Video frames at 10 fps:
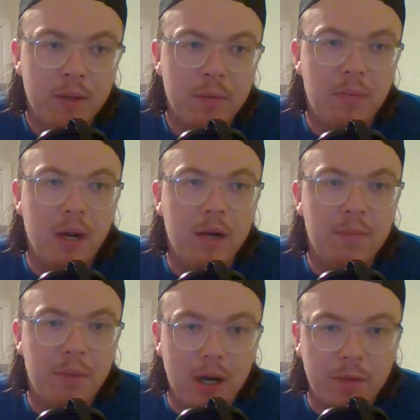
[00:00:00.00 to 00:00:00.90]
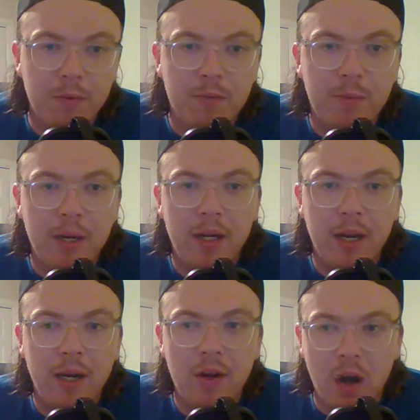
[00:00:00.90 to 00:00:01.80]
but puck movement
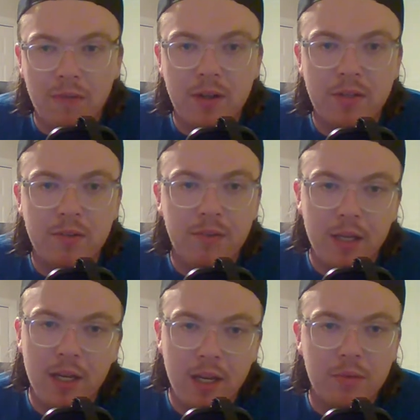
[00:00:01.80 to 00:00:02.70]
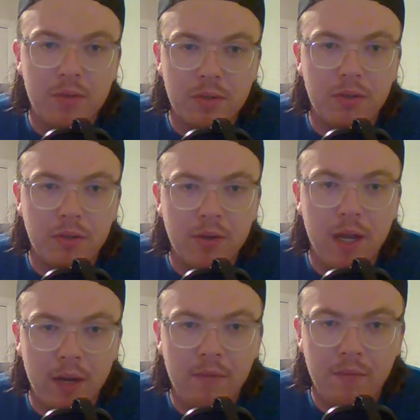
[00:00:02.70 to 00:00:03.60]
and offensively, he was
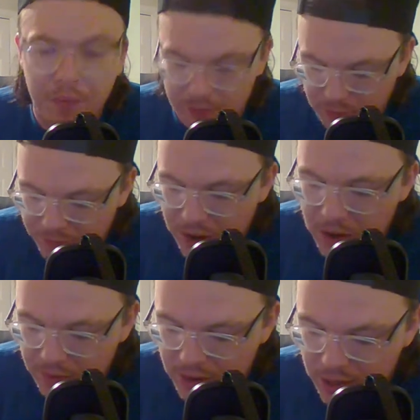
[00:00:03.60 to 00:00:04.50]
looking very, very